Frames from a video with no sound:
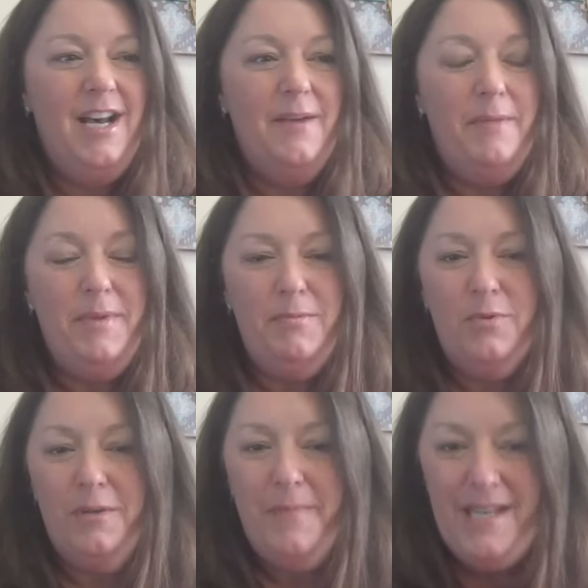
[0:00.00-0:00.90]
Um, and
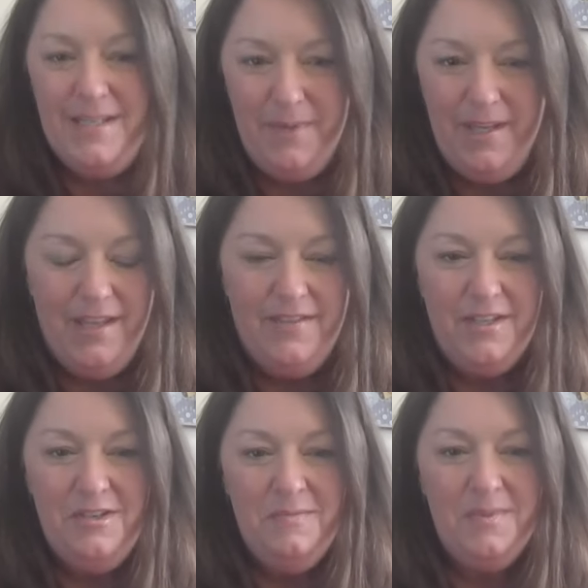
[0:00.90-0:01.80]
people were amazed by that.
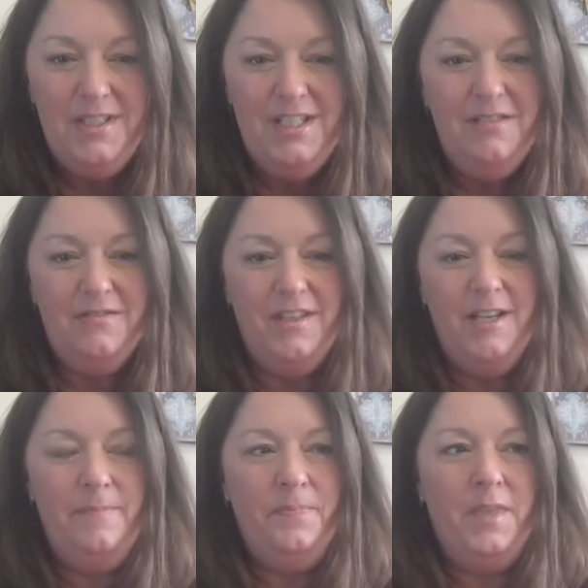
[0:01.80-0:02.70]
They couldn't believe
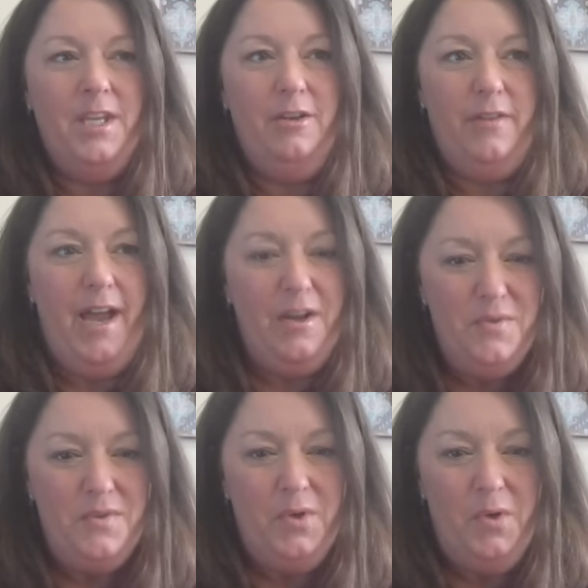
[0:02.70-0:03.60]
that, you know, the
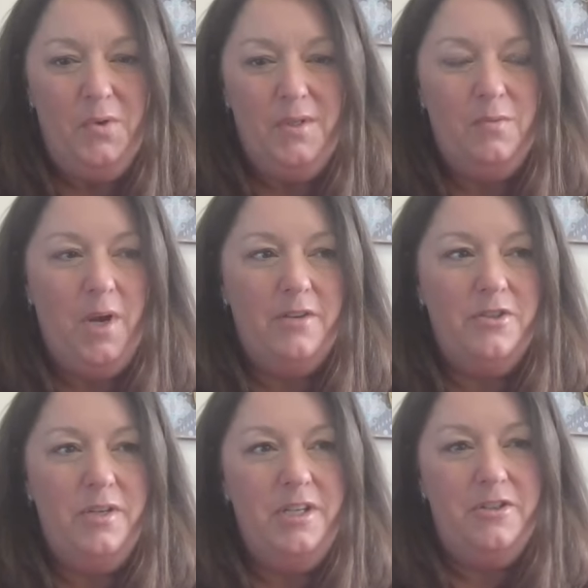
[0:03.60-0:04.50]
house was cold and why
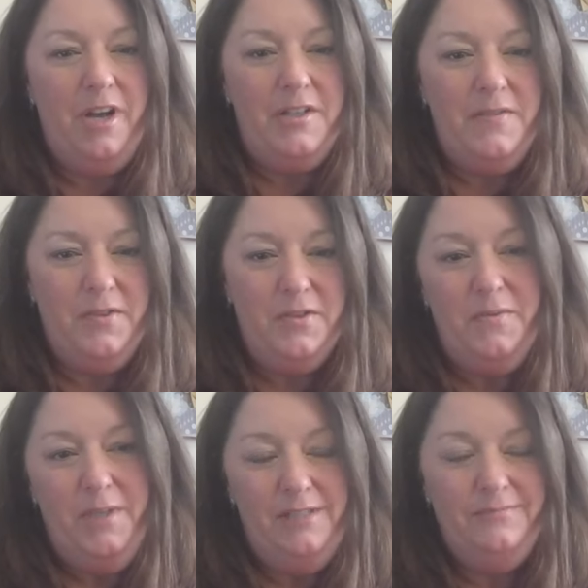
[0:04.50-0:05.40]
don't you heat your house
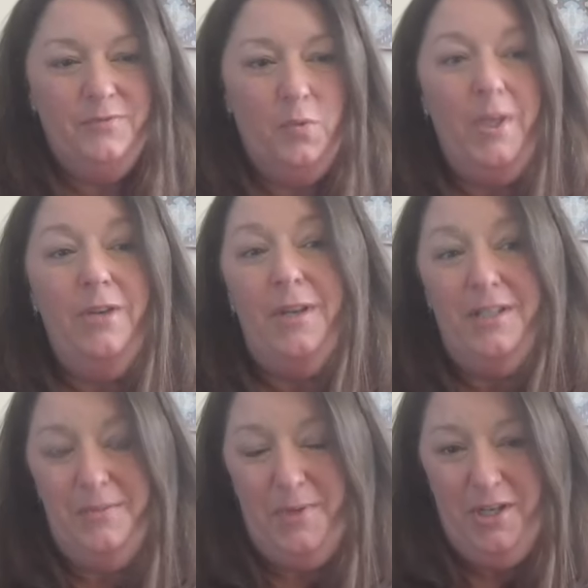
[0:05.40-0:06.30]
first? Well, we can go
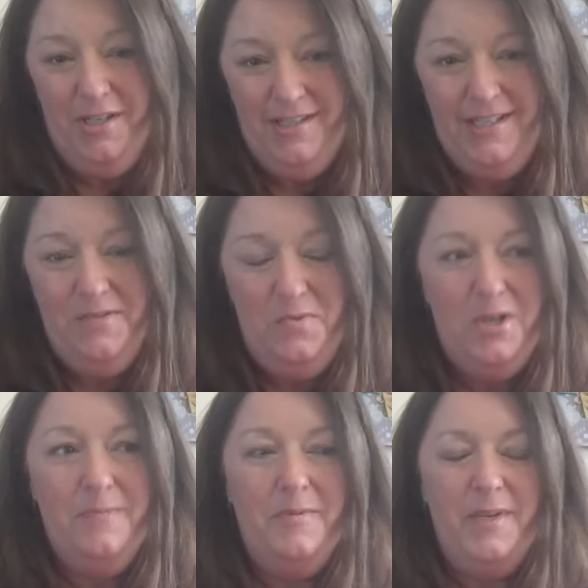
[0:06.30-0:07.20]
out to the barn and stay
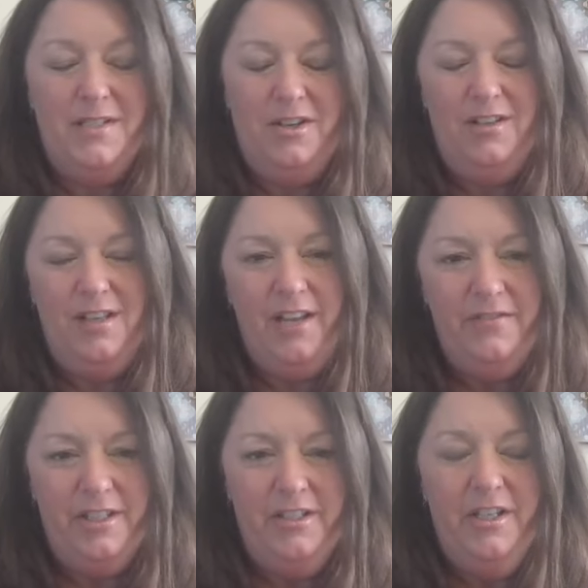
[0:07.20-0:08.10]
warm. The things are our
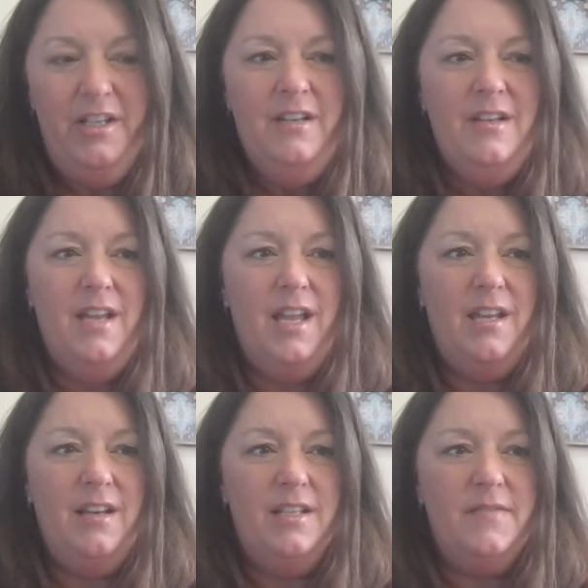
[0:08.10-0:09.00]
livelihood.
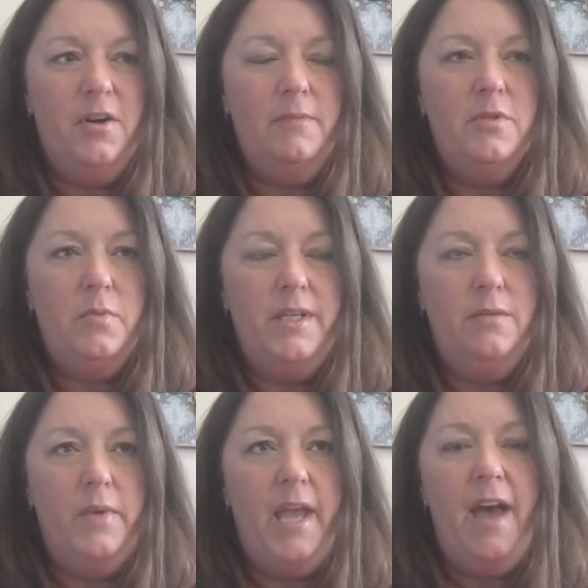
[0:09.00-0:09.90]
And as farmers,
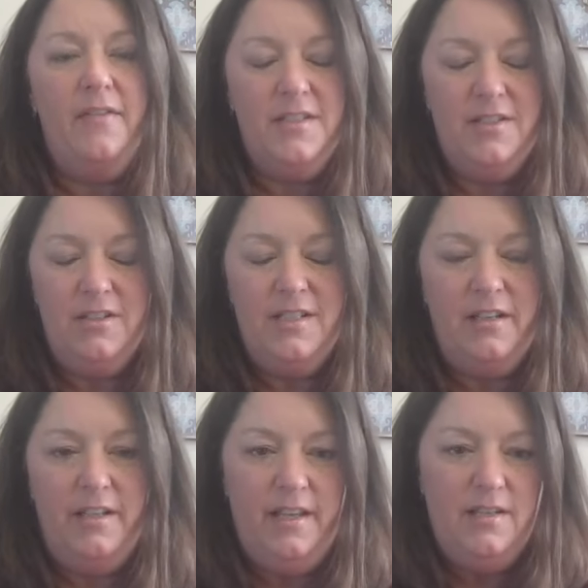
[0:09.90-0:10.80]
we, we have to start
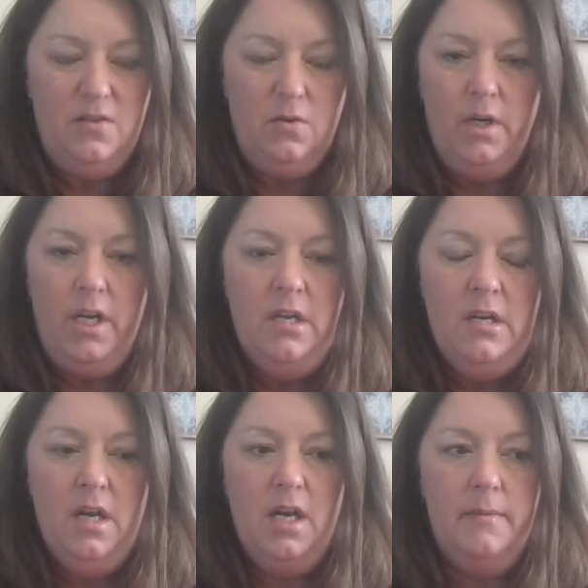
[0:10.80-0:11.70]
telling that story.
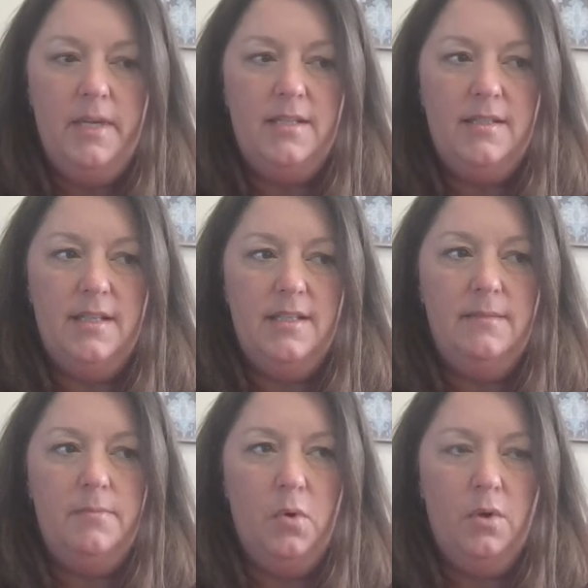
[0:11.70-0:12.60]
Um, it's, it's
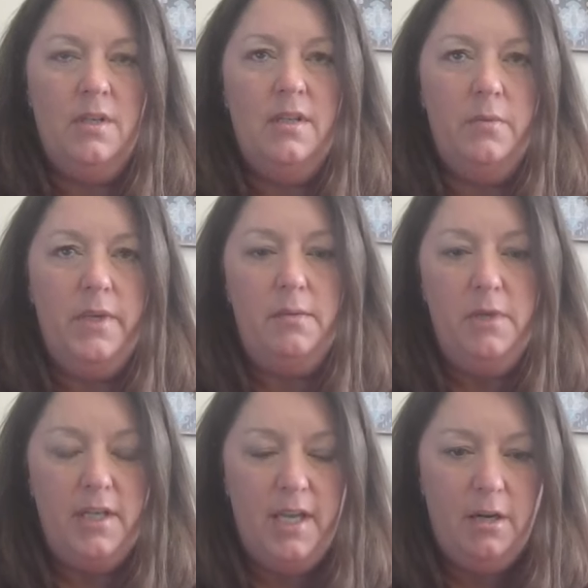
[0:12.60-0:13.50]
important that we
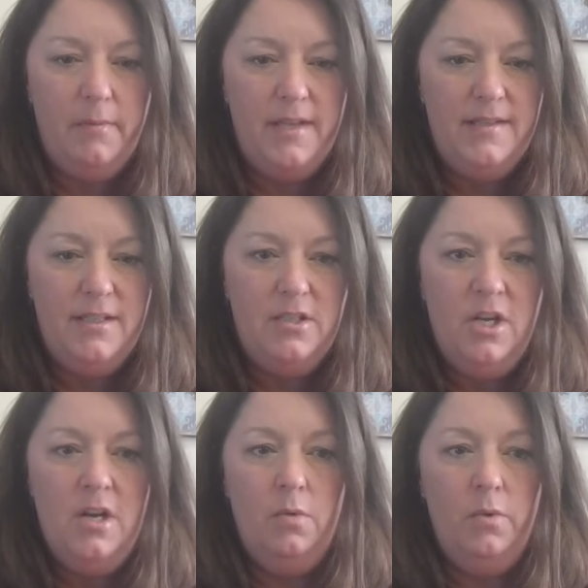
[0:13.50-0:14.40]
communicate our
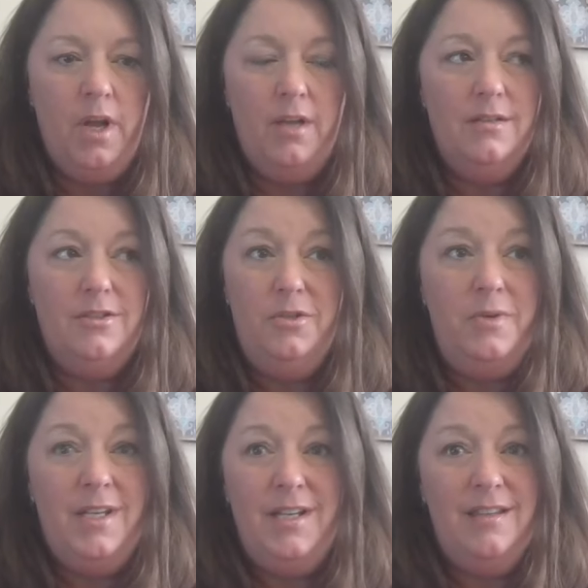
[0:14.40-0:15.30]
message we're not
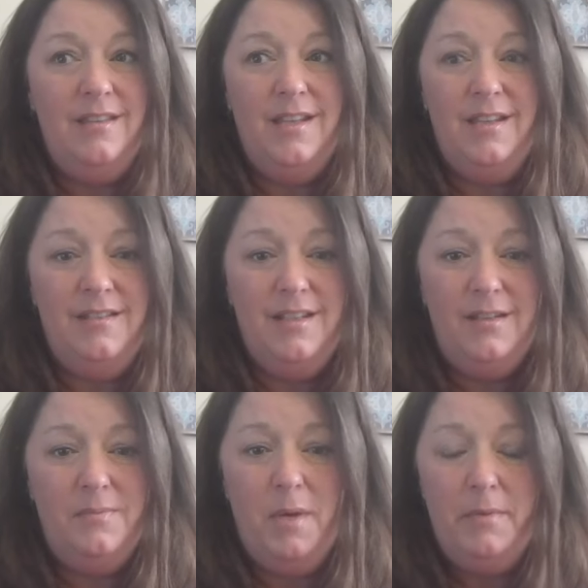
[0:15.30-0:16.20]
doing anything
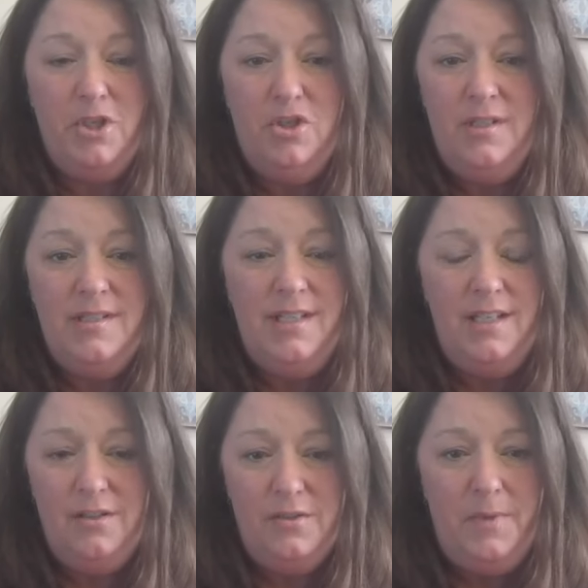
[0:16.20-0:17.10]
that the public shouldn't
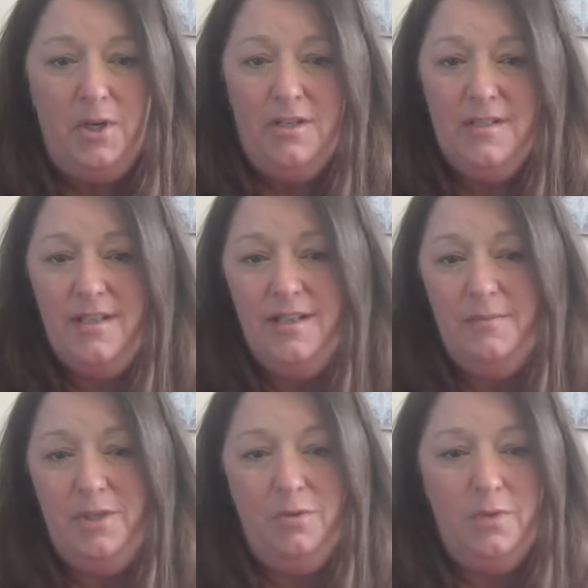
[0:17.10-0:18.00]
see in those barns.
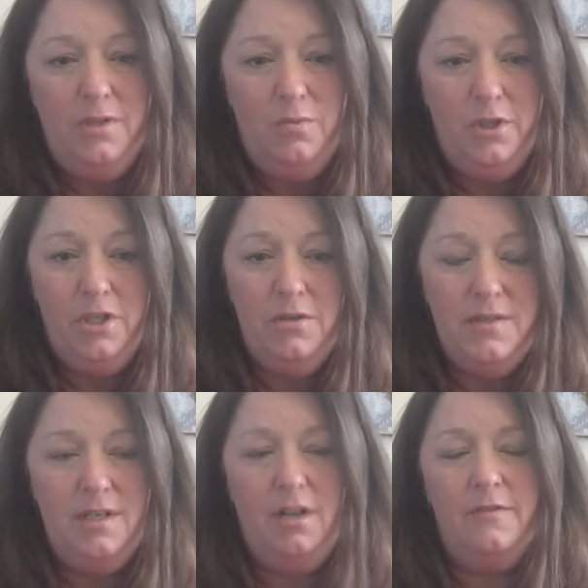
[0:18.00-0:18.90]
Um, you know, we're we're
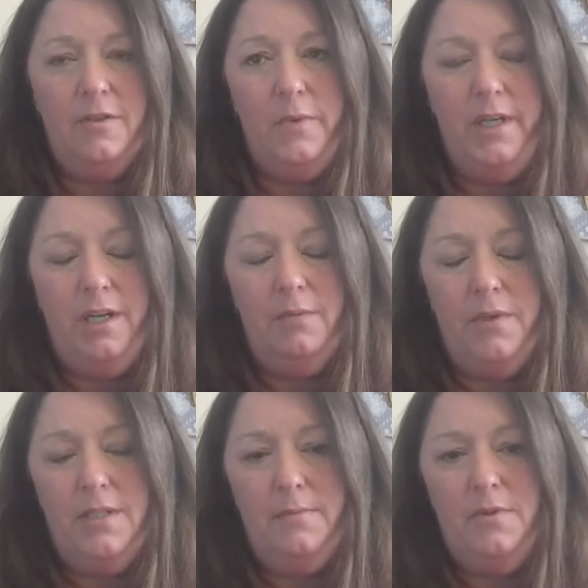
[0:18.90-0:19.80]
using all of our we care
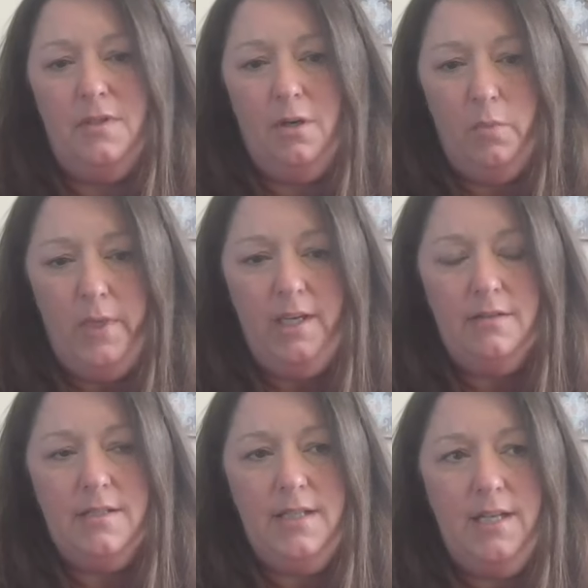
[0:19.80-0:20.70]
principles and our we
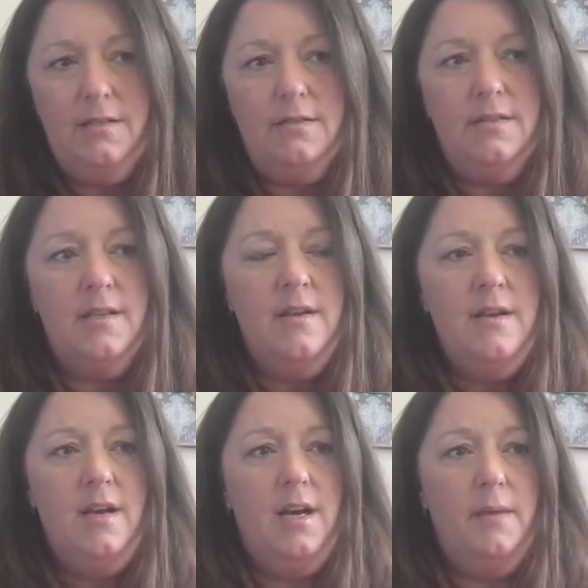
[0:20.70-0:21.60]
care standards
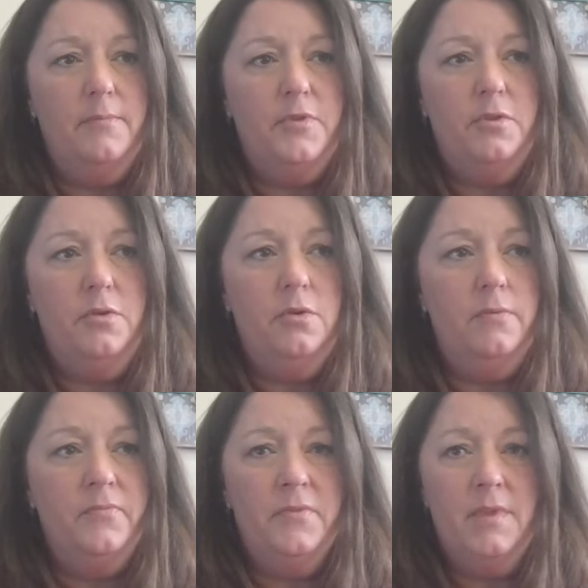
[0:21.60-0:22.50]
um, to